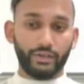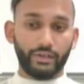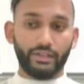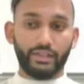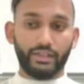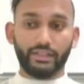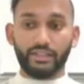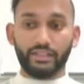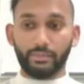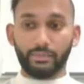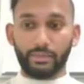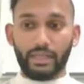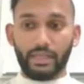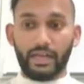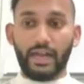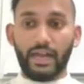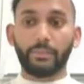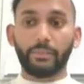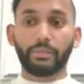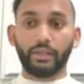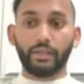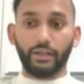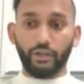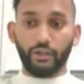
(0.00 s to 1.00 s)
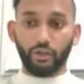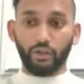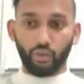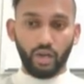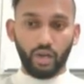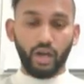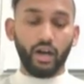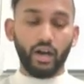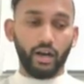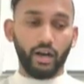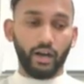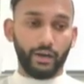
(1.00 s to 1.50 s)
that supply blood to the
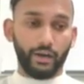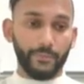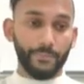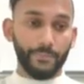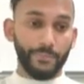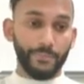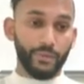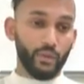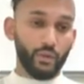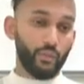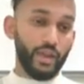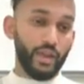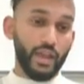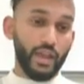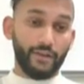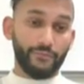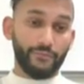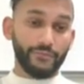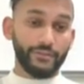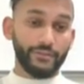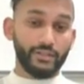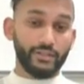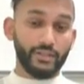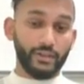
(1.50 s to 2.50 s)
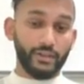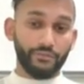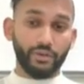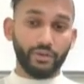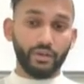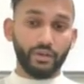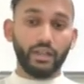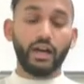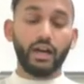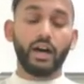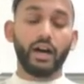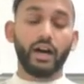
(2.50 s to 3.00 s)
heart. We have
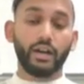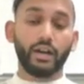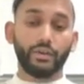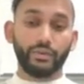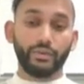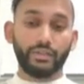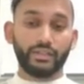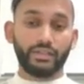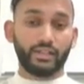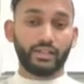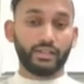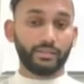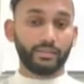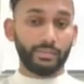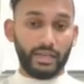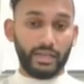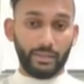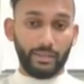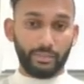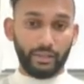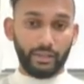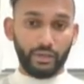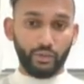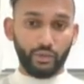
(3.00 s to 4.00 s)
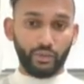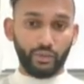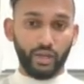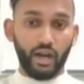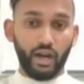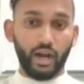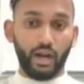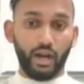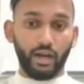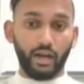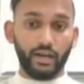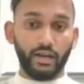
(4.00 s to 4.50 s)
several arteries that supply blood to the
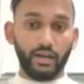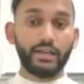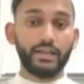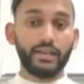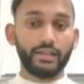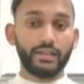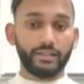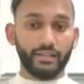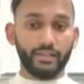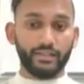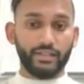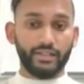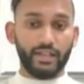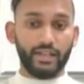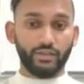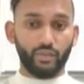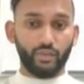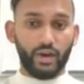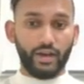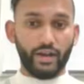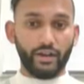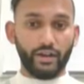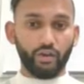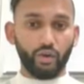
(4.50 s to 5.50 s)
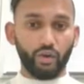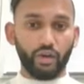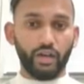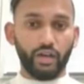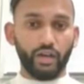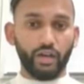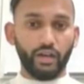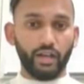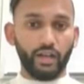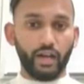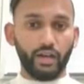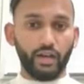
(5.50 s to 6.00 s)
heart, such as right
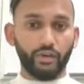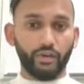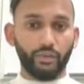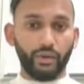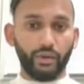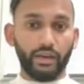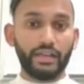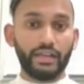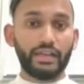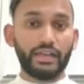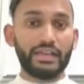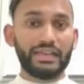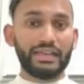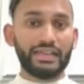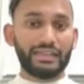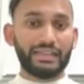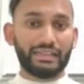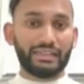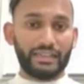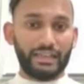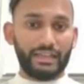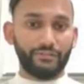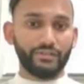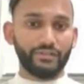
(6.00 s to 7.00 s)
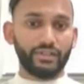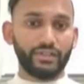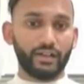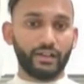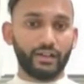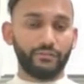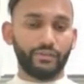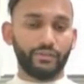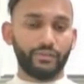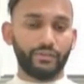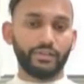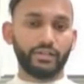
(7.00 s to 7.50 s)
coronary artery, left
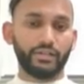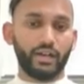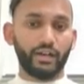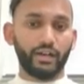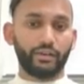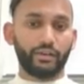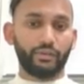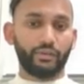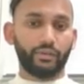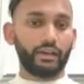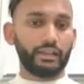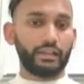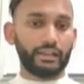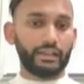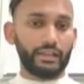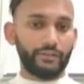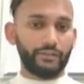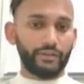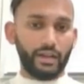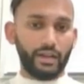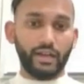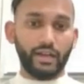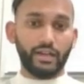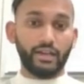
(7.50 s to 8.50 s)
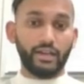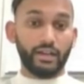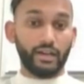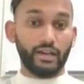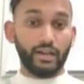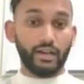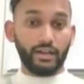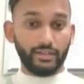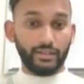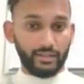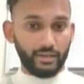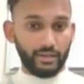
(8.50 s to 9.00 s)
circumference artery, left anterior
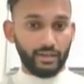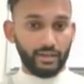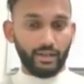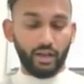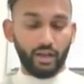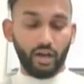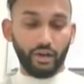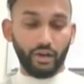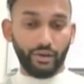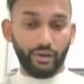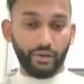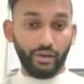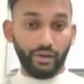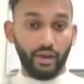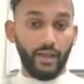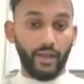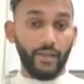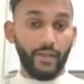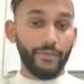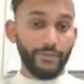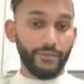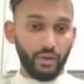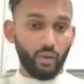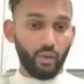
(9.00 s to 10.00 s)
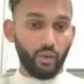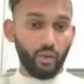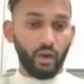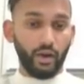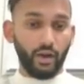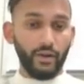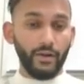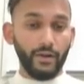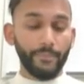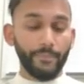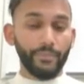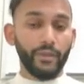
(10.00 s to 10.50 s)
descending artery, and so on.
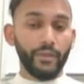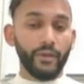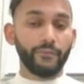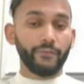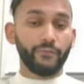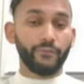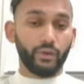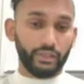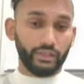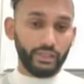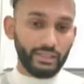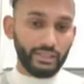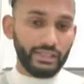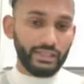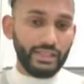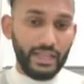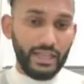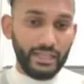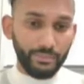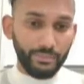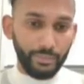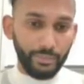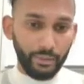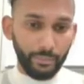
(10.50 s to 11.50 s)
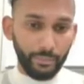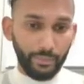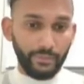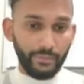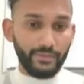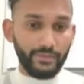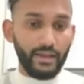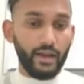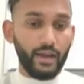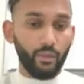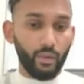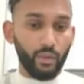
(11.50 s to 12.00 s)
For this class purpose,
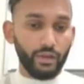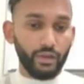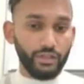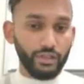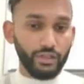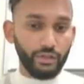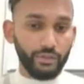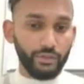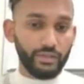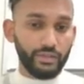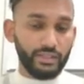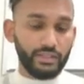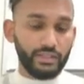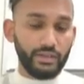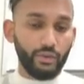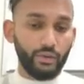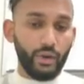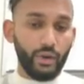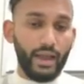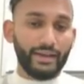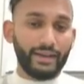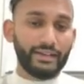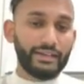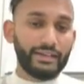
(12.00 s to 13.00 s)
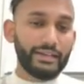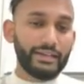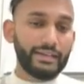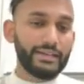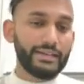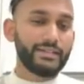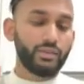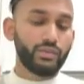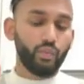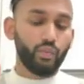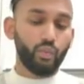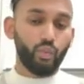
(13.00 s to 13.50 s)
I want you to just know at
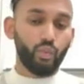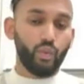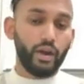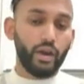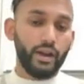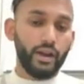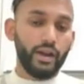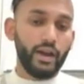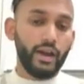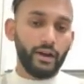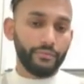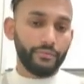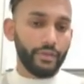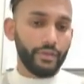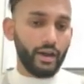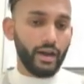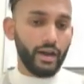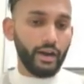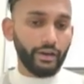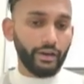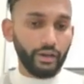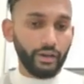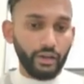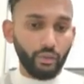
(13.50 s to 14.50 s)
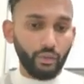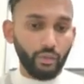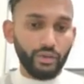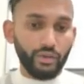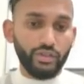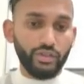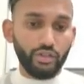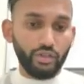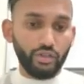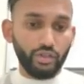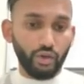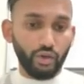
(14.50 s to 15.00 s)
least one of the artery, which
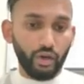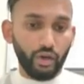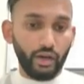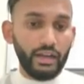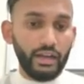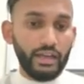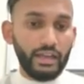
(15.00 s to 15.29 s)
is your